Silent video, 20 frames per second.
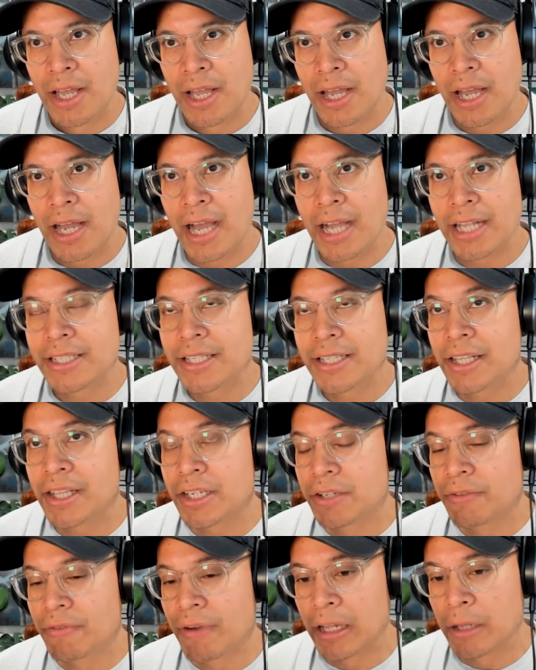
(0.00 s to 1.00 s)
I'd say the
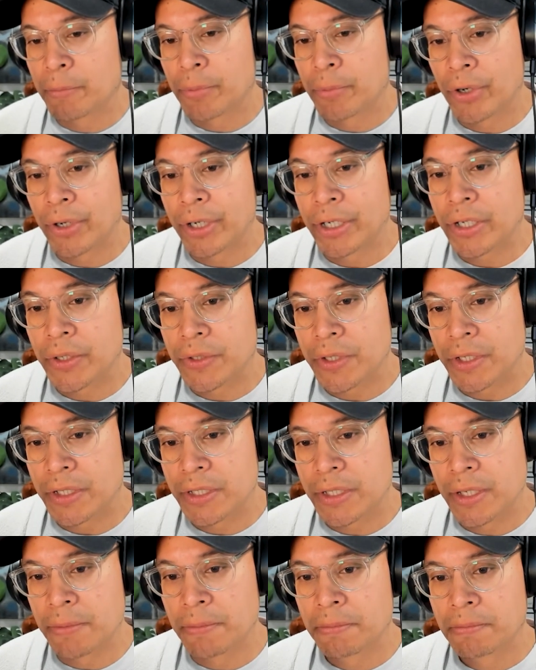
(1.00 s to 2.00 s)
developer
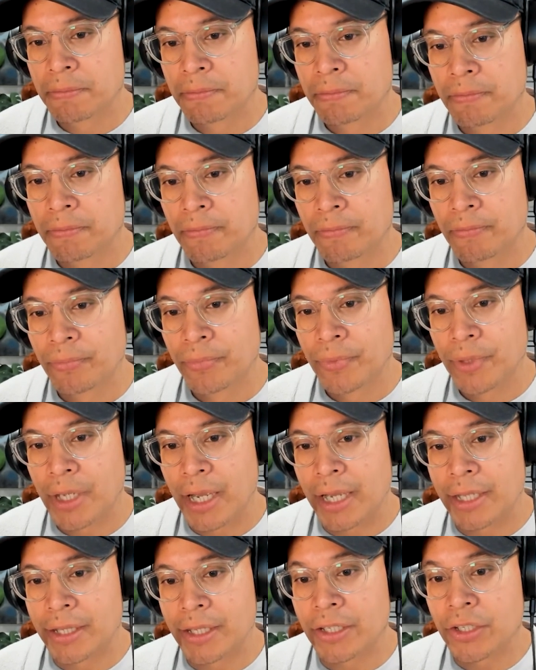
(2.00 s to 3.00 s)
ecosystem.
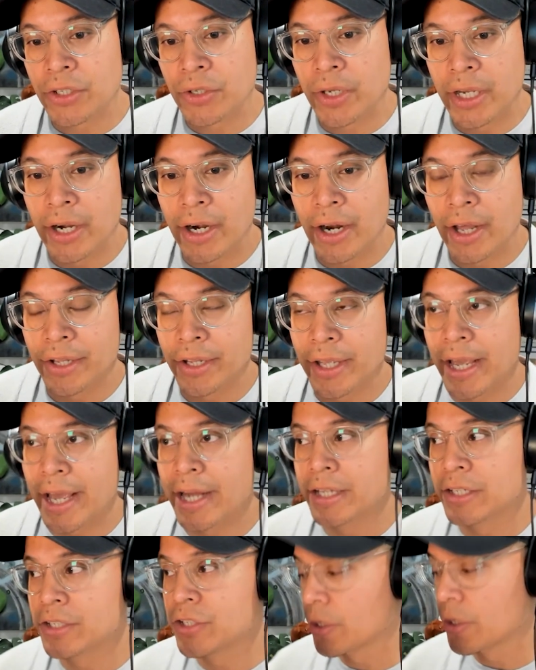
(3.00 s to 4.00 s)
I think you hit it on the head
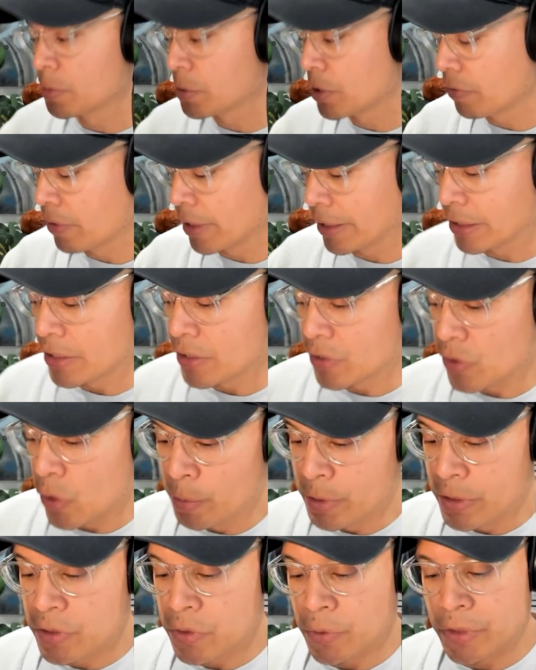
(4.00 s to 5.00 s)
in terms of like these
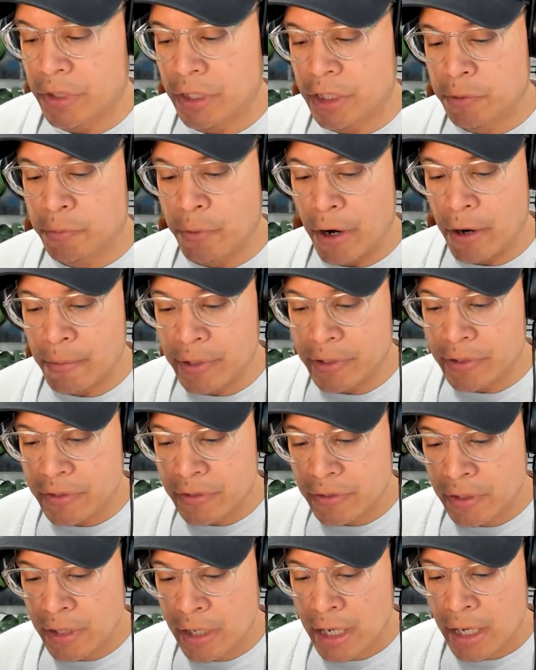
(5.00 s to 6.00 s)
open source
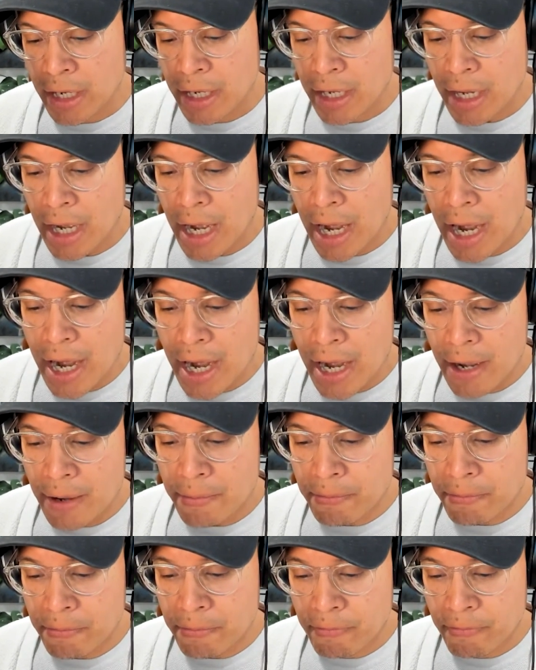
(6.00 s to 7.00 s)
experiments.
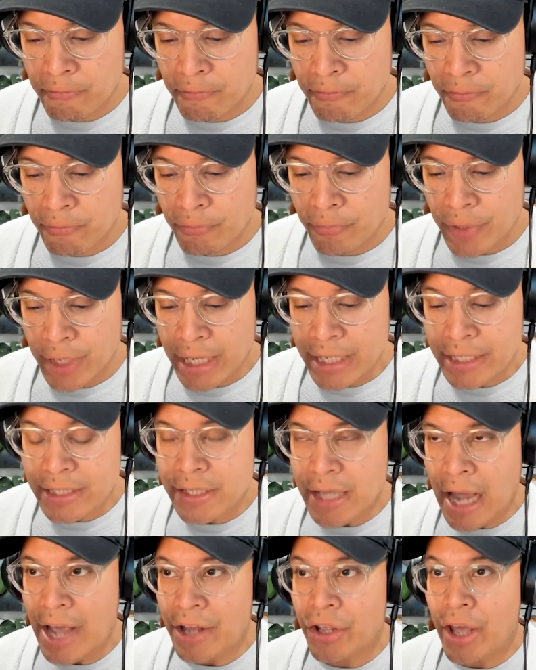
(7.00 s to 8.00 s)
It's
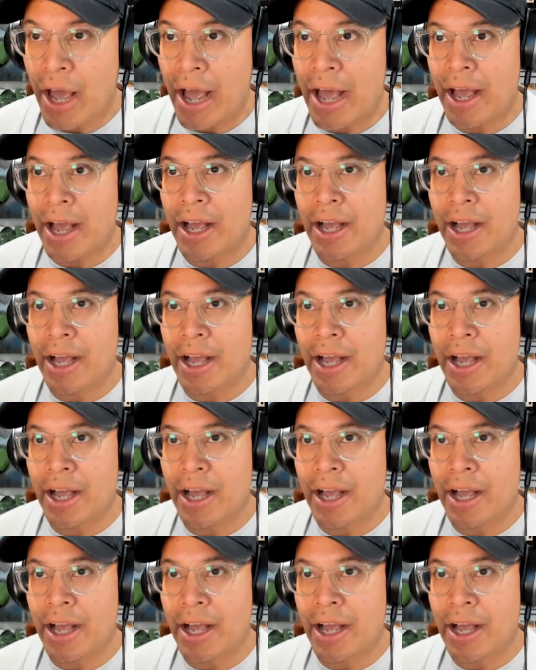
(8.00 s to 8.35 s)
I